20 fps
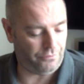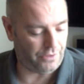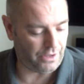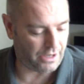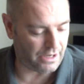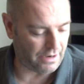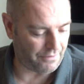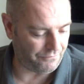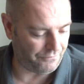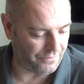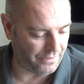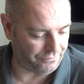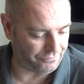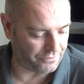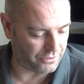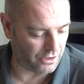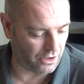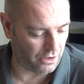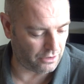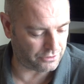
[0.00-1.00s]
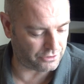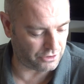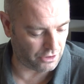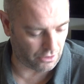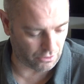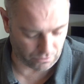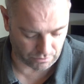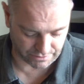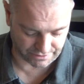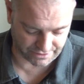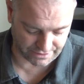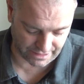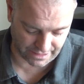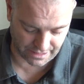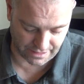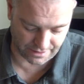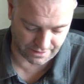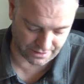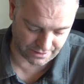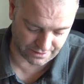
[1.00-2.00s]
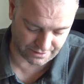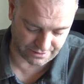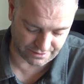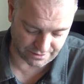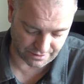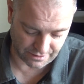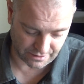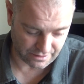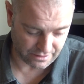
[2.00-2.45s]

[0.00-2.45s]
the Grand Theft Auto series,